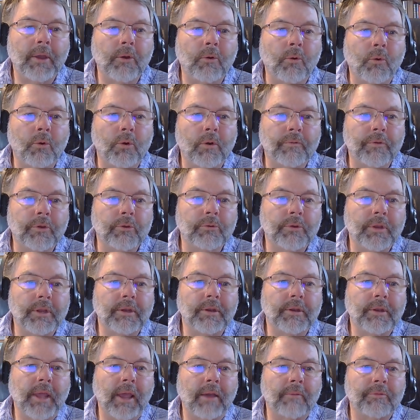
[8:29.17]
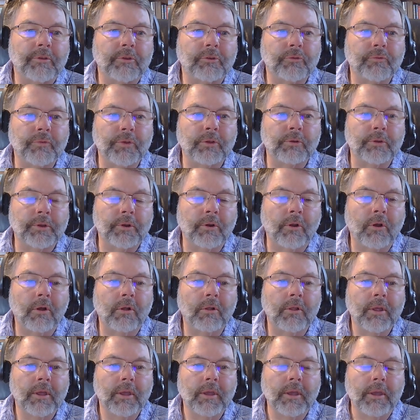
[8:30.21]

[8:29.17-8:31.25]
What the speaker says: or if you didn't have this field at all,